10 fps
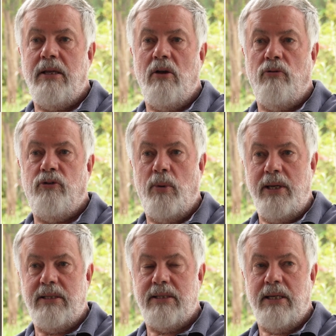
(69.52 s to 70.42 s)
the
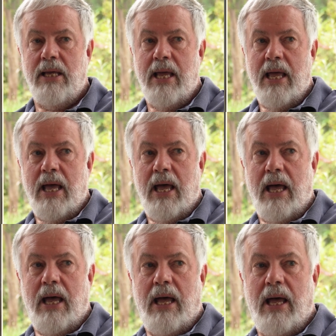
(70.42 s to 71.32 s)
ensuite,
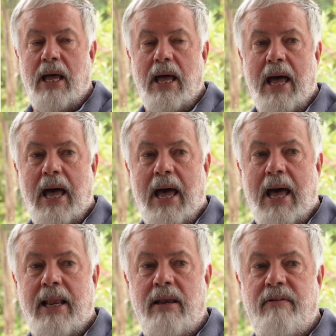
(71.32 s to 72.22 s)

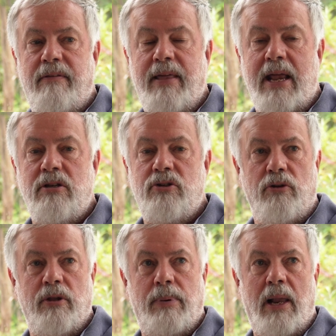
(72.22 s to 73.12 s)
and then
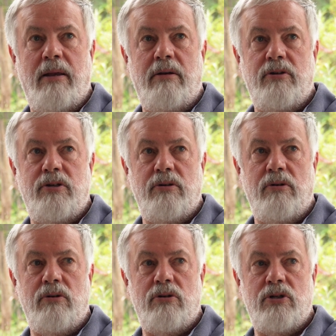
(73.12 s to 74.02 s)
took the plunge
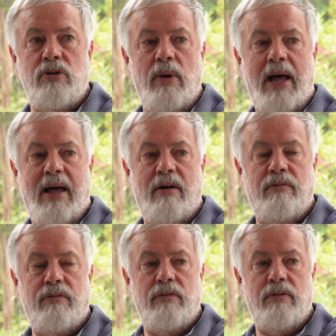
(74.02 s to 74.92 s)
to
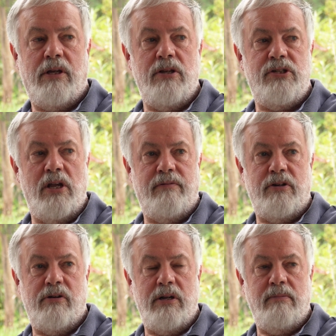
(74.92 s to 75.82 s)
have the
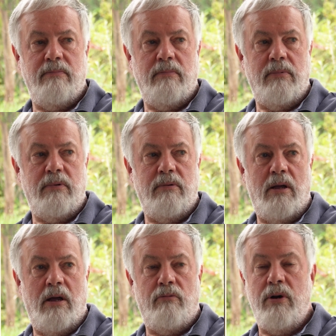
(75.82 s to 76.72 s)
conservatory
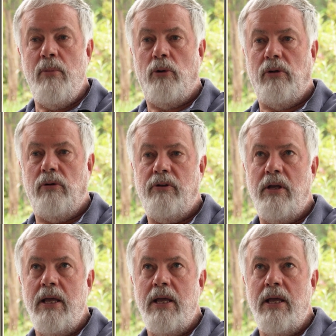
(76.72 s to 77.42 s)
remodelled.